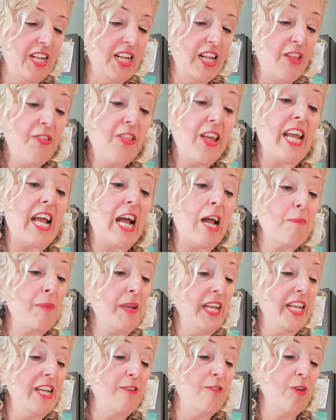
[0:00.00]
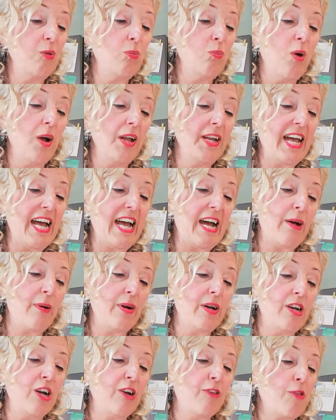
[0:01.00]
They had been given 1
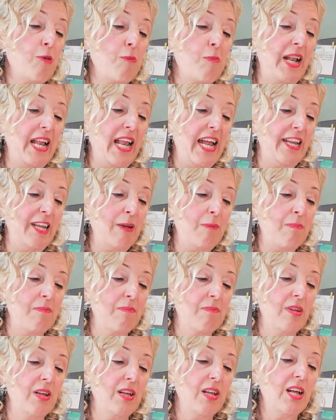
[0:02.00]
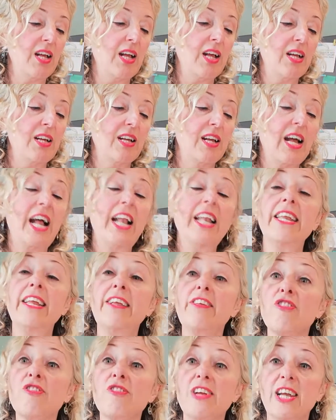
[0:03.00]
hour of the millennium, a
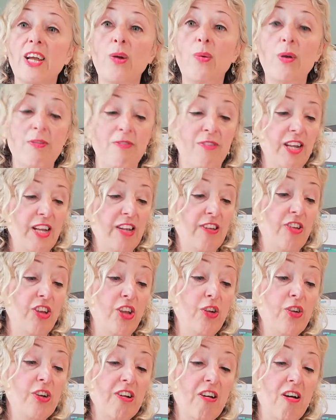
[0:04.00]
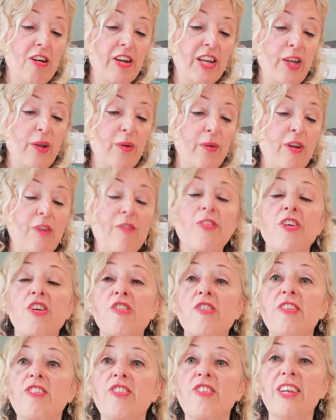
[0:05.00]
literary equivalent, you could argue, of the
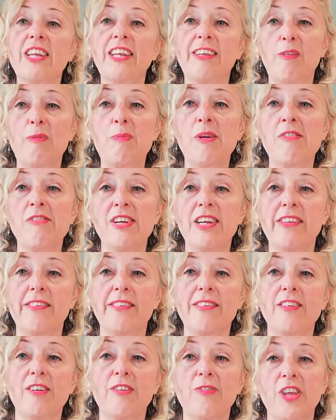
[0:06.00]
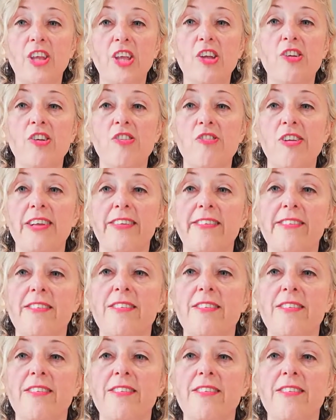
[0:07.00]
Christian experience of the Eucharist.